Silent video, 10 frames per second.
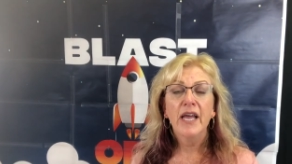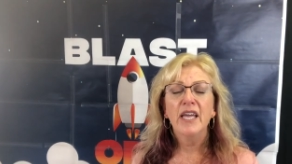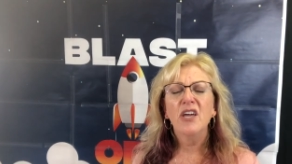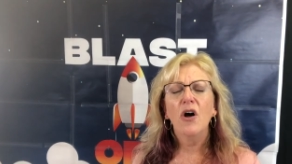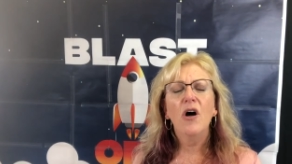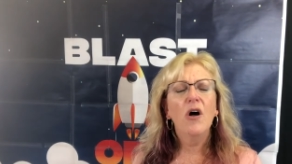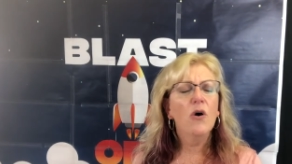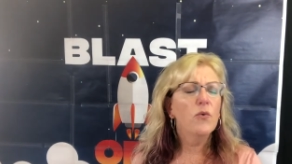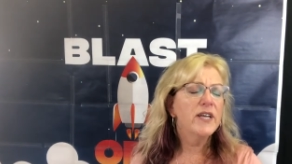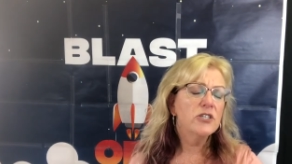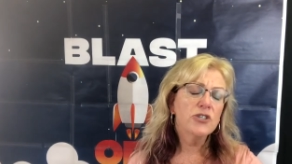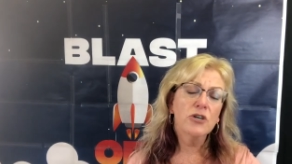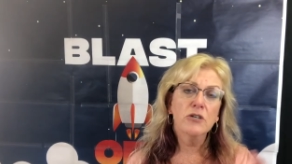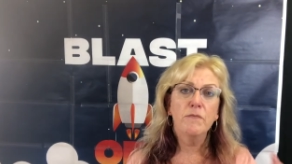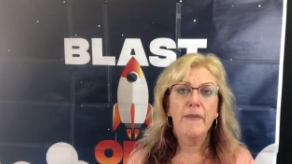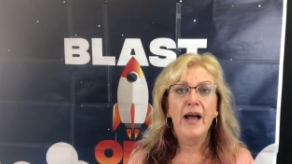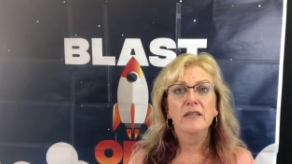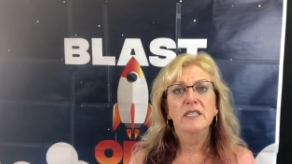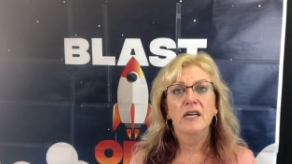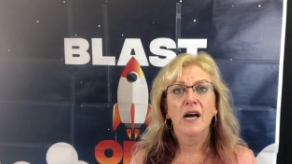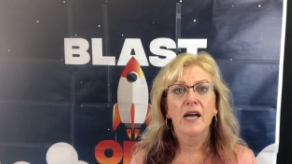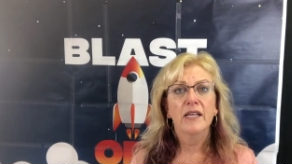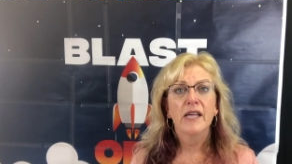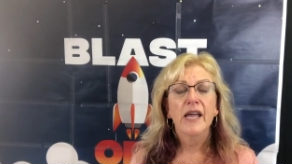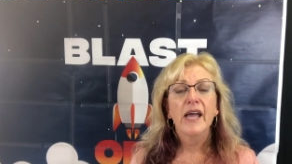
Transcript: He always turned back to God.